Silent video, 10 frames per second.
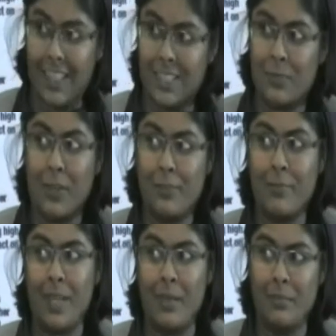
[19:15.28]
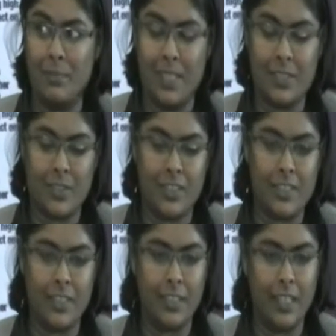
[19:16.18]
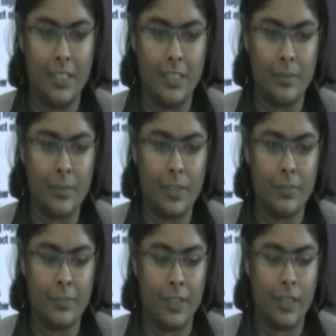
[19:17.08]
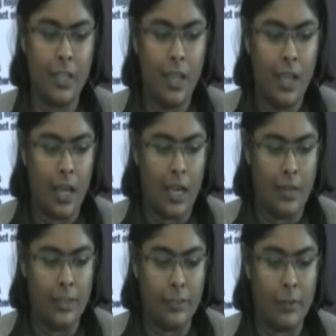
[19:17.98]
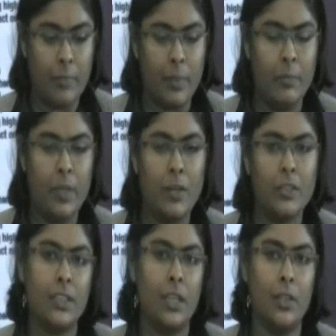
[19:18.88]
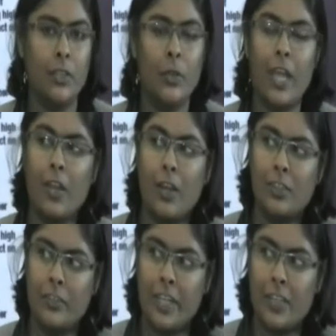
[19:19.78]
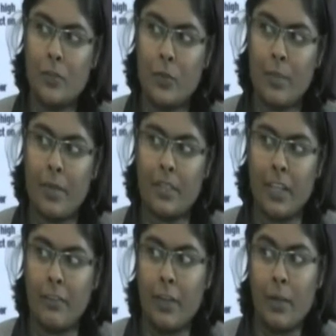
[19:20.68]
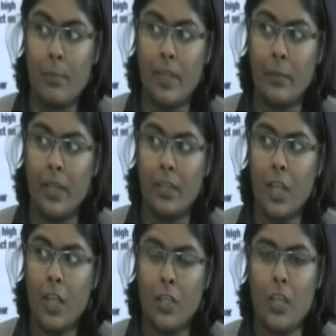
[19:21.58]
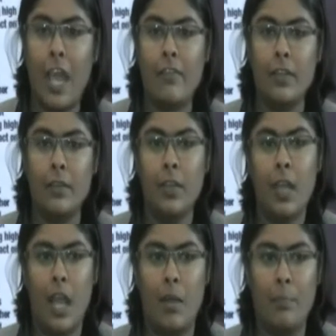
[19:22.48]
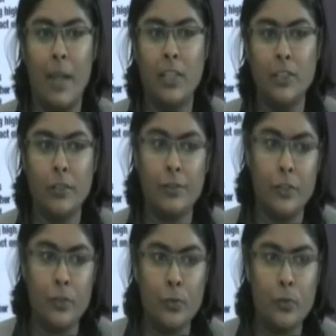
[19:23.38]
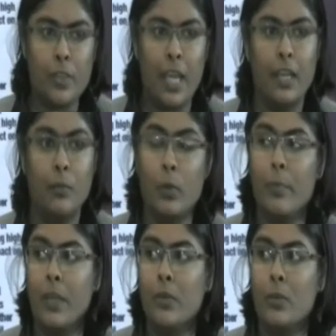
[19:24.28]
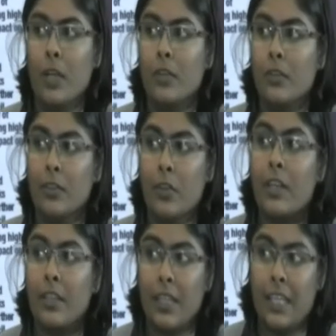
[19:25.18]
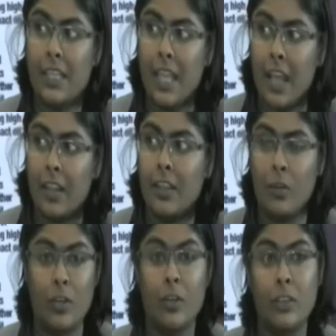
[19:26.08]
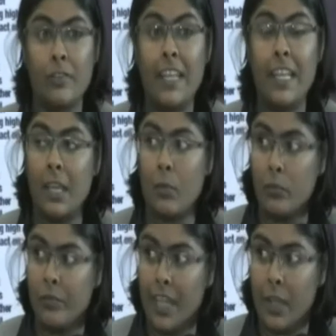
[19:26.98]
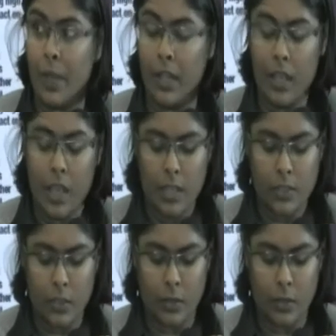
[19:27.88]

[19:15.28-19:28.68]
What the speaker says: is one of my biggest concern in terms of development, because you cannot really talk about development when you have a bulge of youth and women who are not eating healthy or not feeling feeling well. So